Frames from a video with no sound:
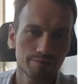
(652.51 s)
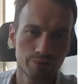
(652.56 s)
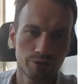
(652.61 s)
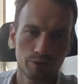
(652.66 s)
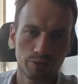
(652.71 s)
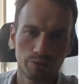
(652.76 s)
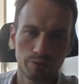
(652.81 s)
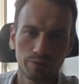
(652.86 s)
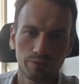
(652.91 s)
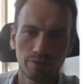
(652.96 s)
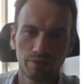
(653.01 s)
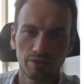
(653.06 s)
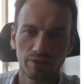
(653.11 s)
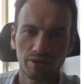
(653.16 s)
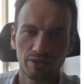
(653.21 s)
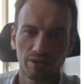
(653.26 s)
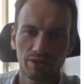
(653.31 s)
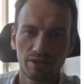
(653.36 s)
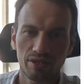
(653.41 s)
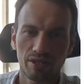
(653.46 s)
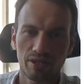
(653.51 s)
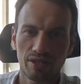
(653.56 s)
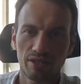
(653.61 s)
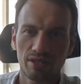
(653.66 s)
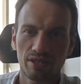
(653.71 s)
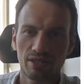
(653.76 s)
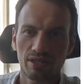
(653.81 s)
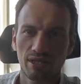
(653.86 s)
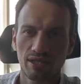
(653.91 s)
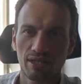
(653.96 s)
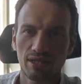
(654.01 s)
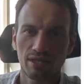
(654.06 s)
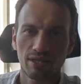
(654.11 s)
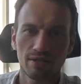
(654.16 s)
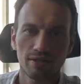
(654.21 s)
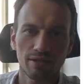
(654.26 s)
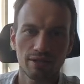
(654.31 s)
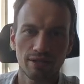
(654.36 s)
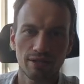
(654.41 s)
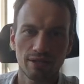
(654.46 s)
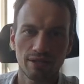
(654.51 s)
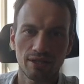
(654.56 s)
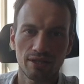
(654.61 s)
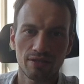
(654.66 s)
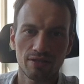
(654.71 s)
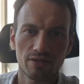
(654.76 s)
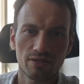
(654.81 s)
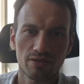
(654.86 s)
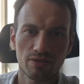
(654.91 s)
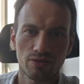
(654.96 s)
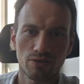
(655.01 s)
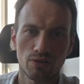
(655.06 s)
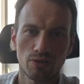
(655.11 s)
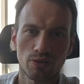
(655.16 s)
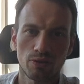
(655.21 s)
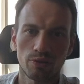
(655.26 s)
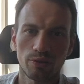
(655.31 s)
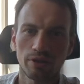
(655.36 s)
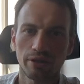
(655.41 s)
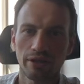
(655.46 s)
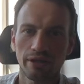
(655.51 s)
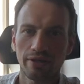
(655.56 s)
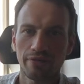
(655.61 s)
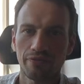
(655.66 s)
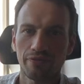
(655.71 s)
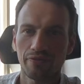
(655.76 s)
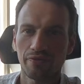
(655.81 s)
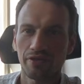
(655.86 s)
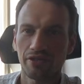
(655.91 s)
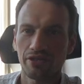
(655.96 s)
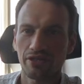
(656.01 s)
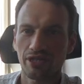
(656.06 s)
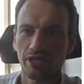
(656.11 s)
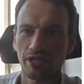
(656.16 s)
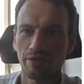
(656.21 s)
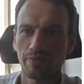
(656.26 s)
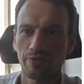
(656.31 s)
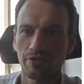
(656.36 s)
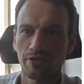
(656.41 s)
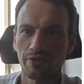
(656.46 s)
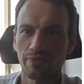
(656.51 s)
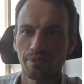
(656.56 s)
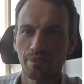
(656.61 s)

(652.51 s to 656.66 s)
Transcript: so it's this setting and that's the whole FV schemes.